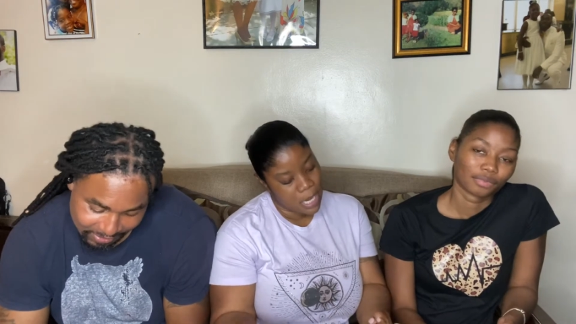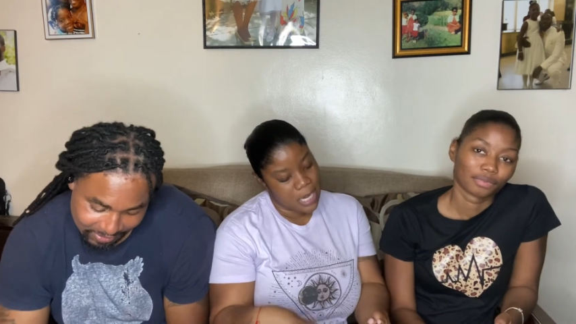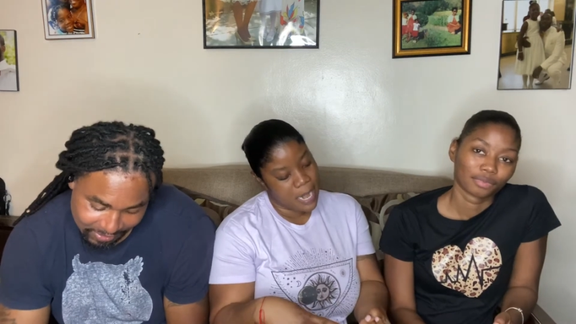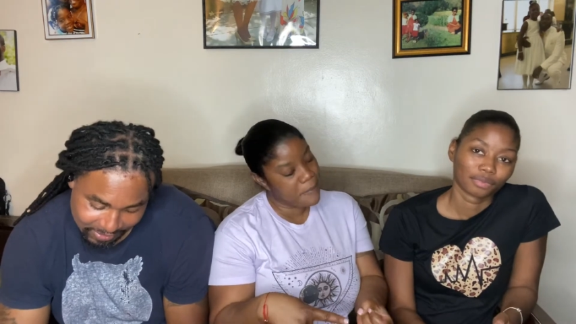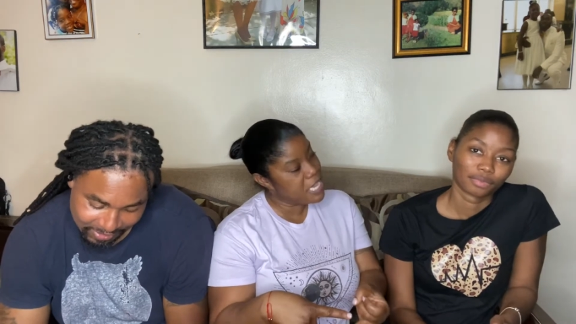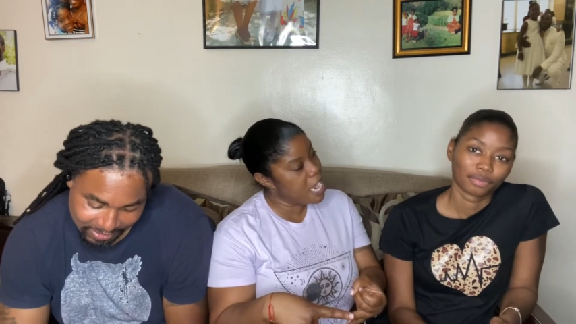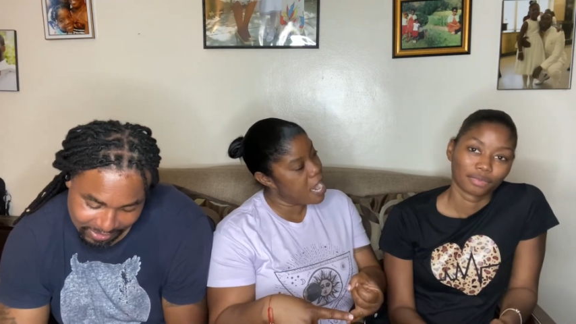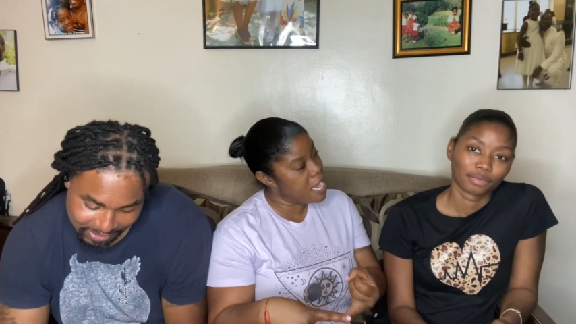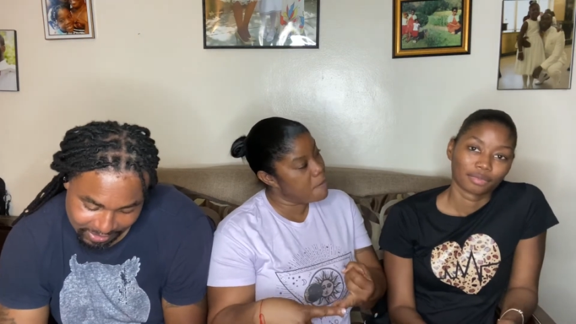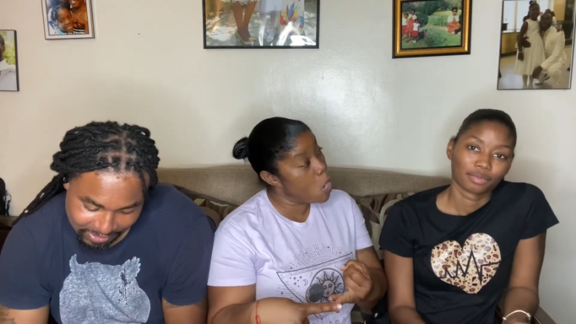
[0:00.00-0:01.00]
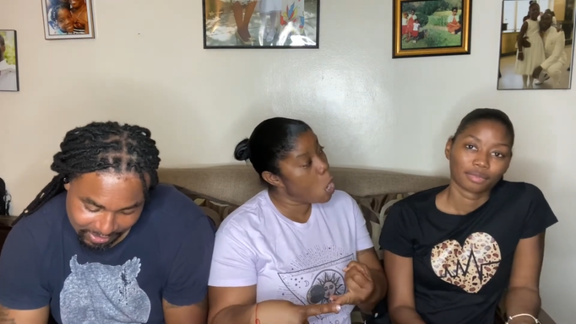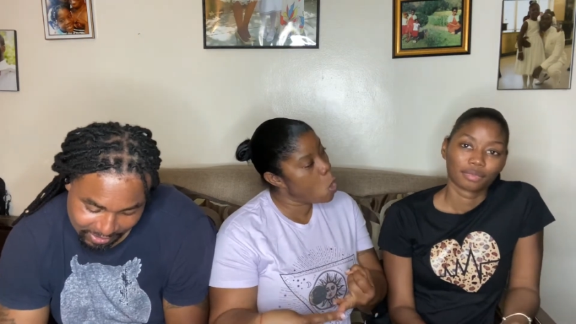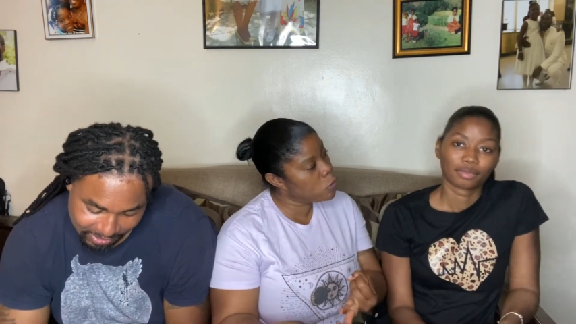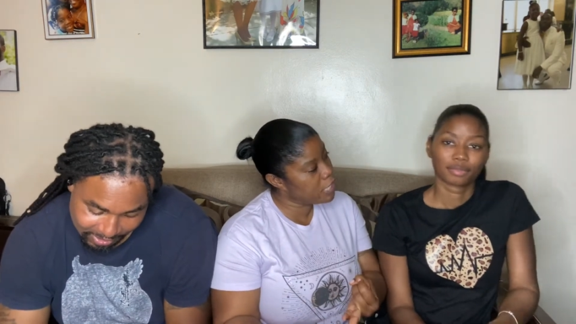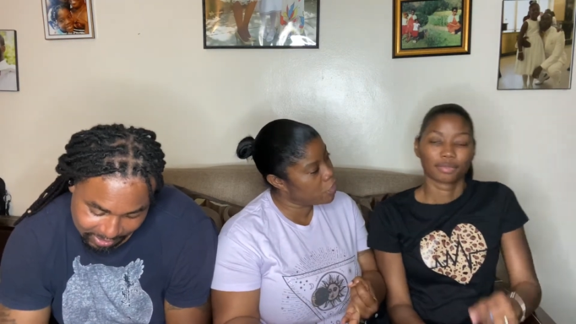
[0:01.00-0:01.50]
Speaker 1: Them give her them
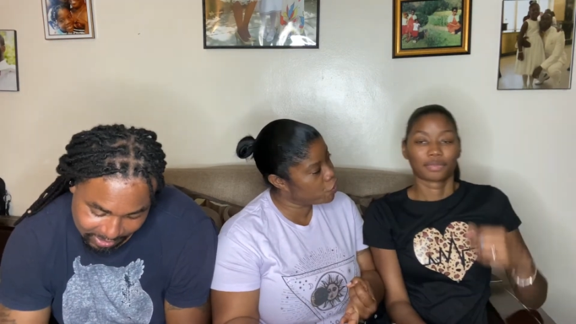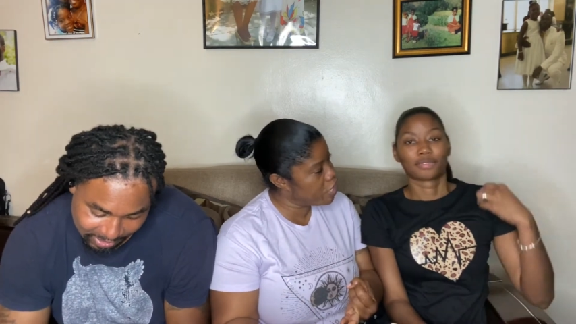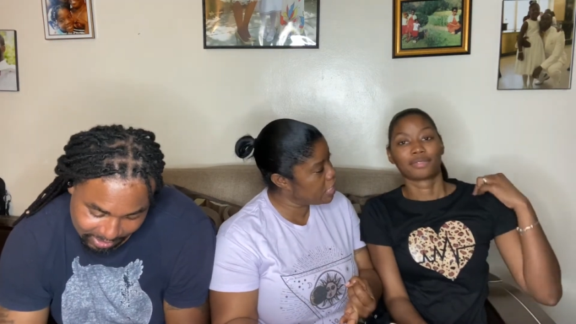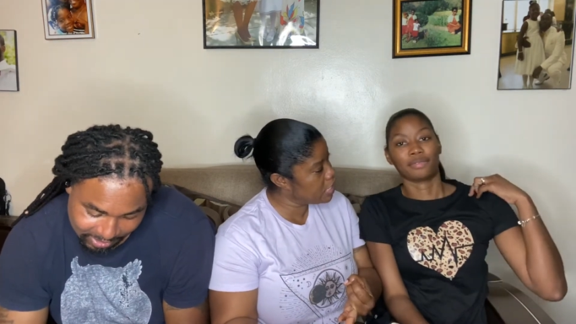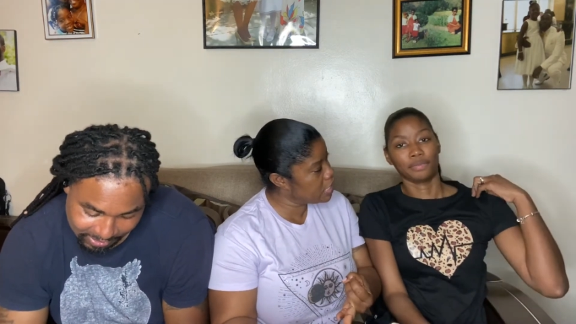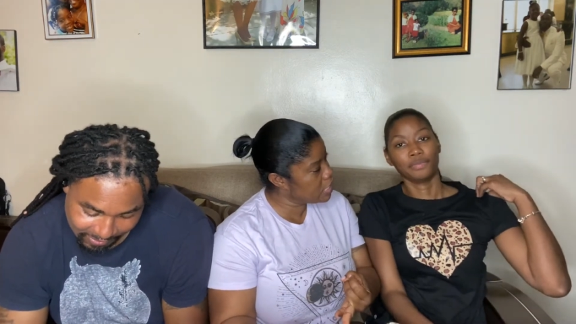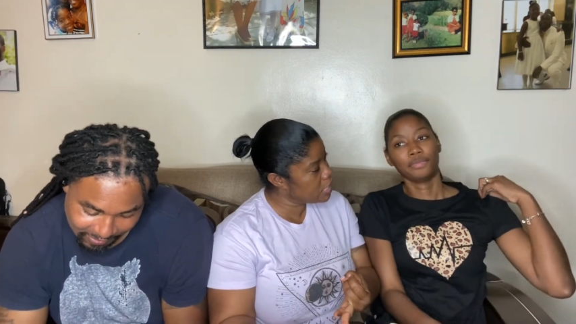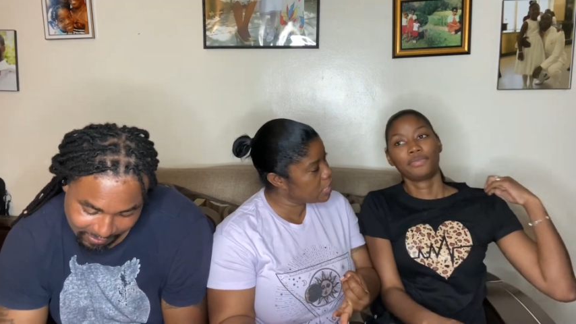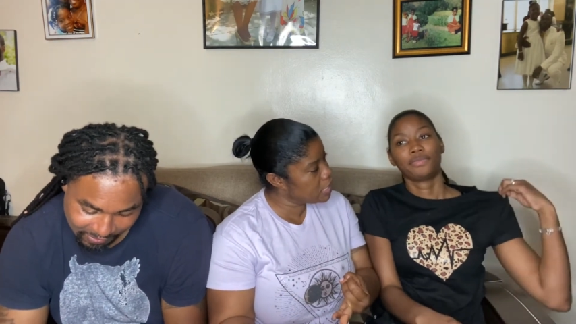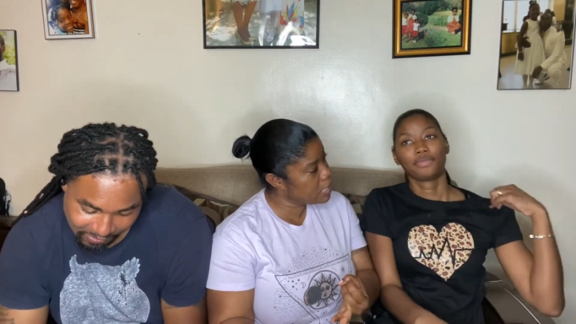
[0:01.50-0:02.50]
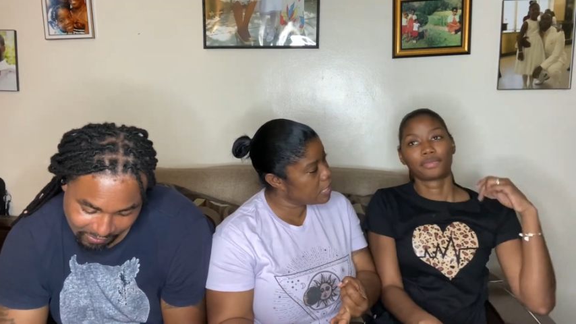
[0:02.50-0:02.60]
house address. Mm -hmm.